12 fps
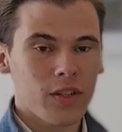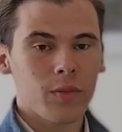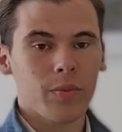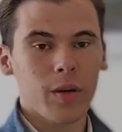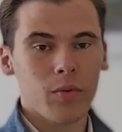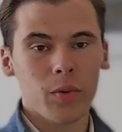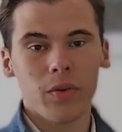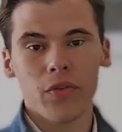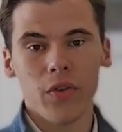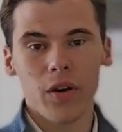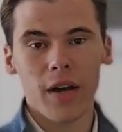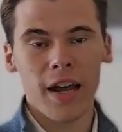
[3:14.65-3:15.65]
to be able to
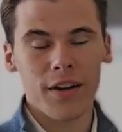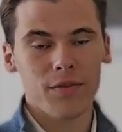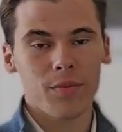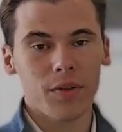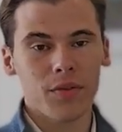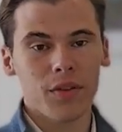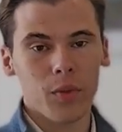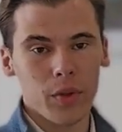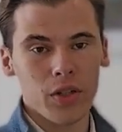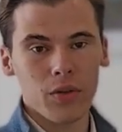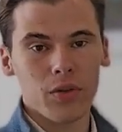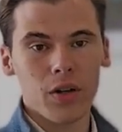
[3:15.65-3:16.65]
infer attributes that
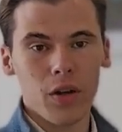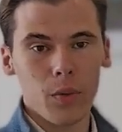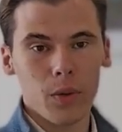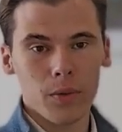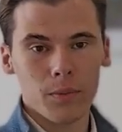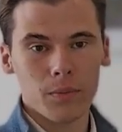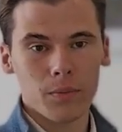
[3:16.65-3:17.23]
we don't know.